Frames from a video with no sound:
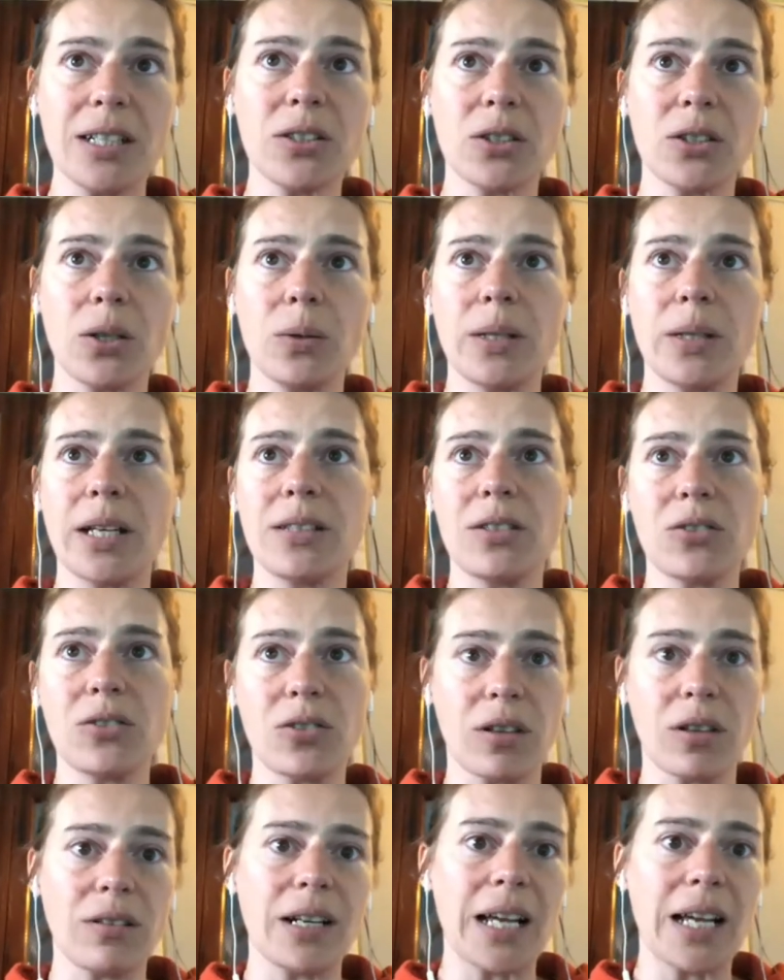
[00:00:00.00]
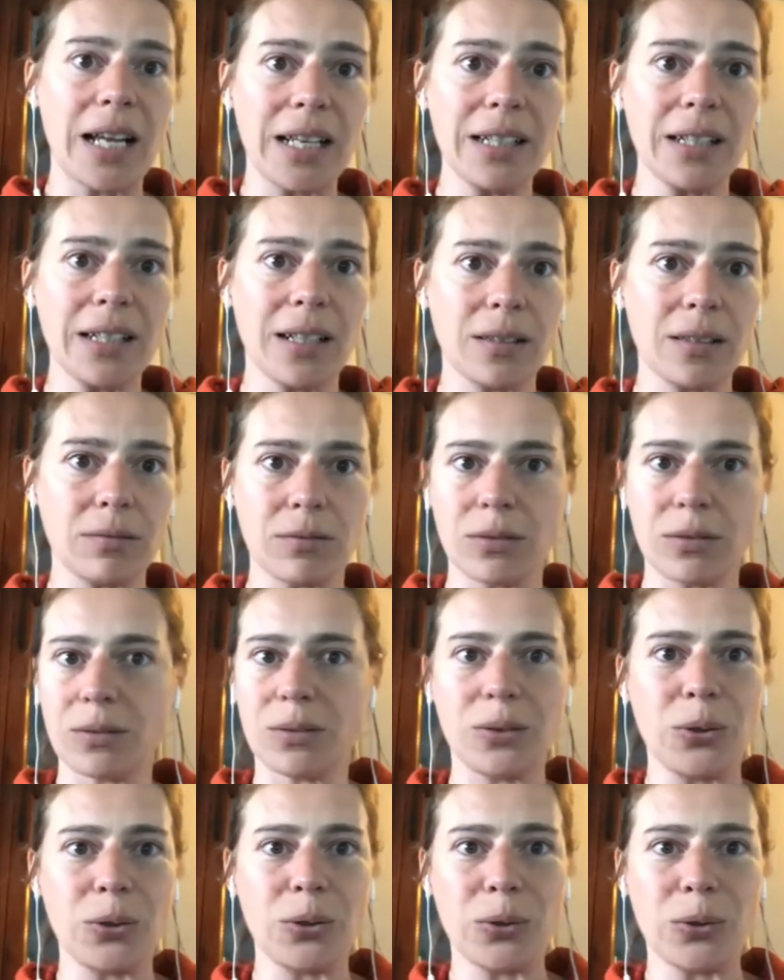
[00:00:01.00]
so that is online
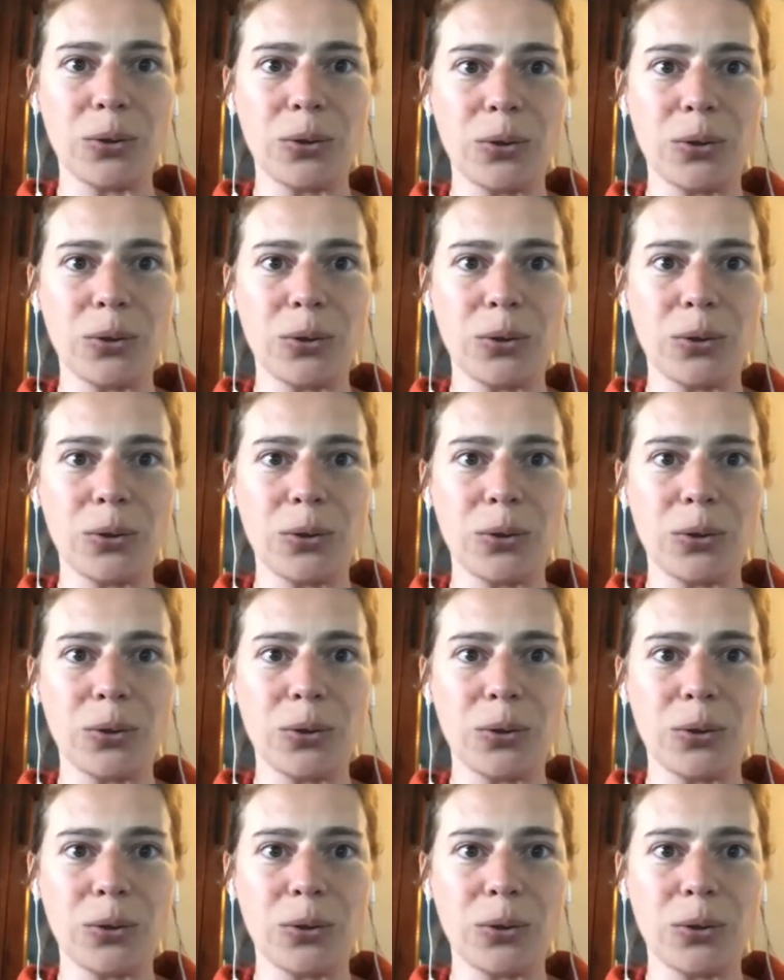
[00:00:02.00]
and you